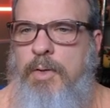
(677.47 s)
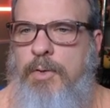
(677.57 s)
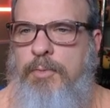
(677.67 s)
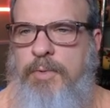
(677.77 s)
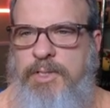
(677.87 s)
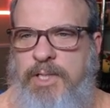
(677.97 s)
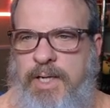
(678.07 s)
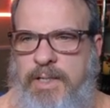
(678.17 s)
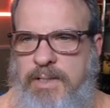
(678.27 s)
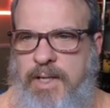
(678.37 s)
3
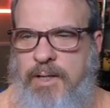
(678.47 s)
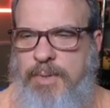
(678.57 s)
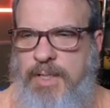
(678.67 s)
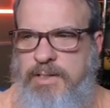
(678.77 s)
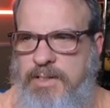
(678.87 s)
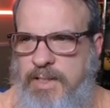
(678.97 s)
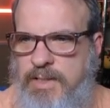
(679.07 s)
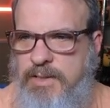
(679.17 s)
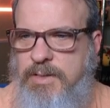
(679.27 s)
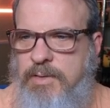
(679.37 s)
giant Alpine
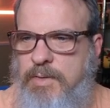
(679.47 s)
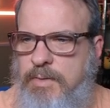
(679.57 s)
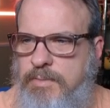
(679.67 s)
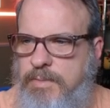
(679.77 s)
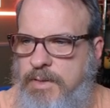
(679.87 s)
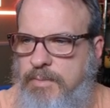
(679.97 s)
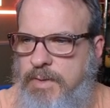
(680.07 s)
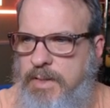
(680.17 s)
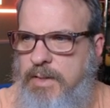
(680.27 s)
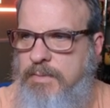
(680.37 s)
skinks in a row. What's up
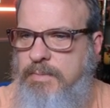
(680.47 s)
with that?